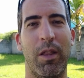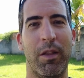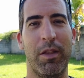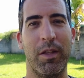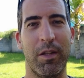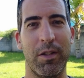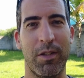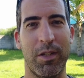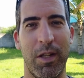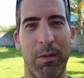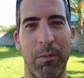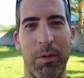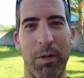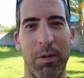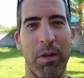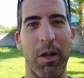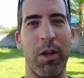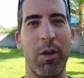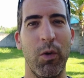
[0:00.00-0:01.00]
things that would
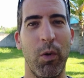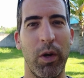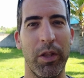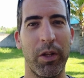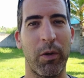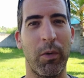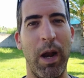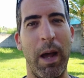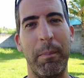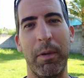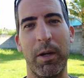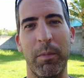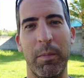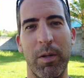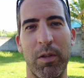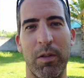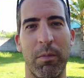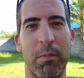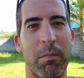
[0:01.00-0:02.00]
annoy the crap out of
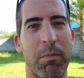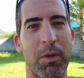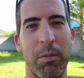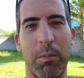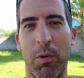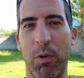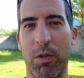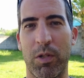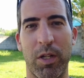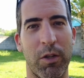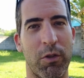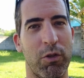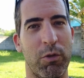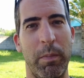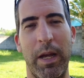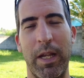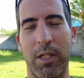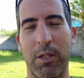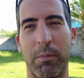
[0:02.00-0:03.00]
me, the motorcycles
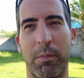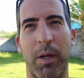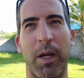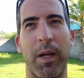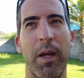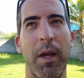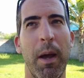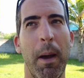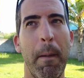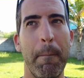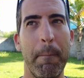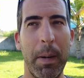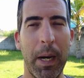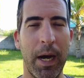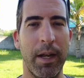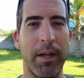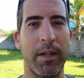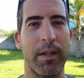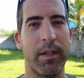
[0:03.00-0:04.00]
passing by.
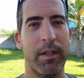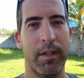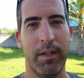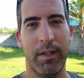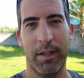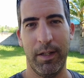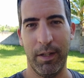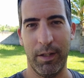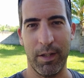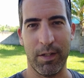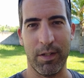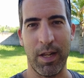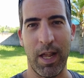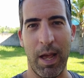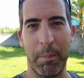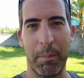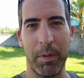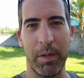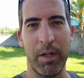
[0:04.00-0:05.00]
But it doesn't
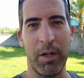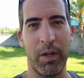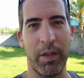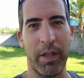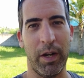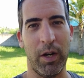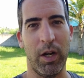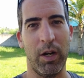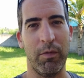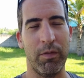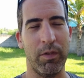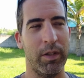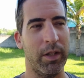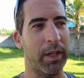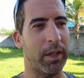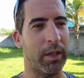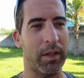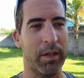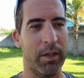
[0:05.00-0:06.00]
happen here that often,
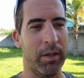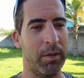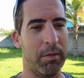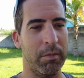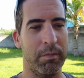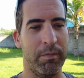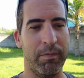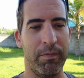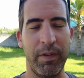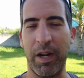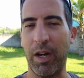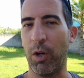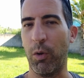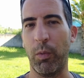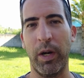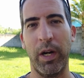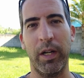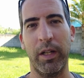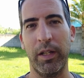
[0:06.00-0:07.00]
like very
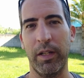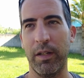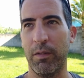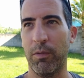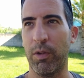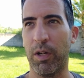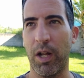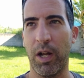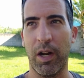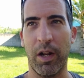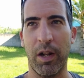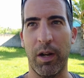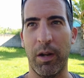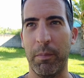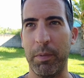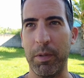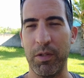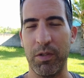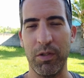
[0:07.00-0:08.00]
rarely. We're not on
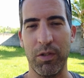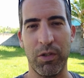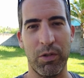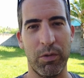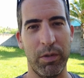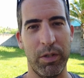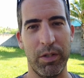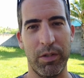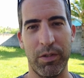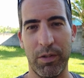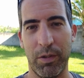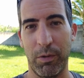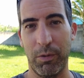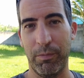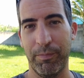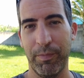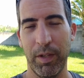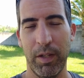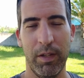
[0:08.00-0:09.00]
a busy street,
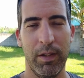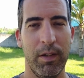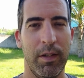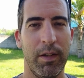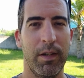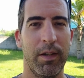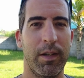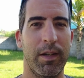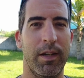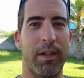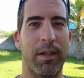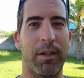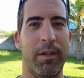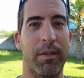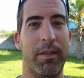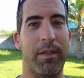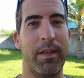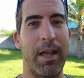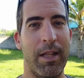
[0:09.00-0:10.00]
so
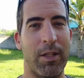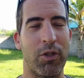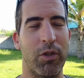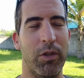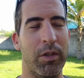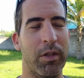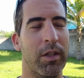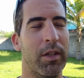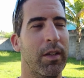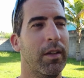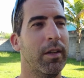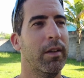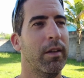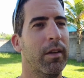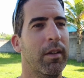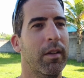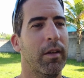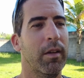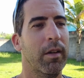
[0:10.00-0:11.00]
that's good.
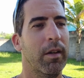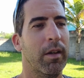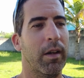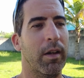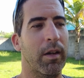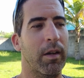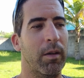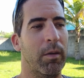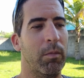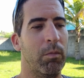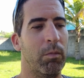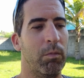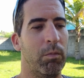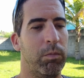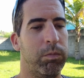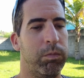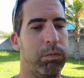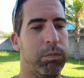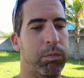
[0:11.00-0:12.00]

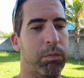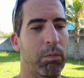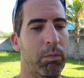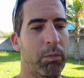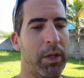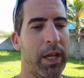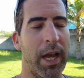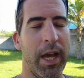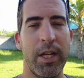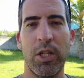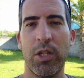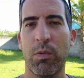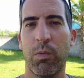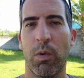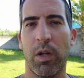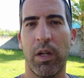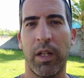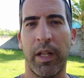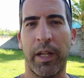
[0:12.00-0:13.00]
Yeah, I just
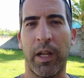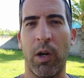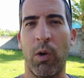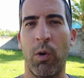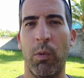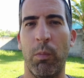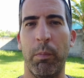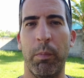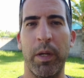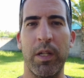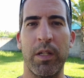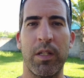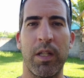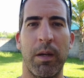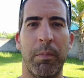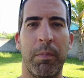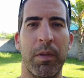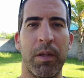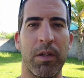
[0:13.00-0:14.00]
wanted like a home base
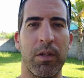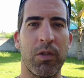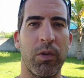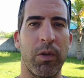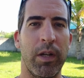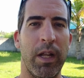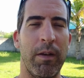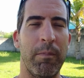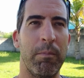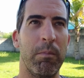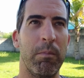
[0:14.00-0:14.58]
type thing, so I'd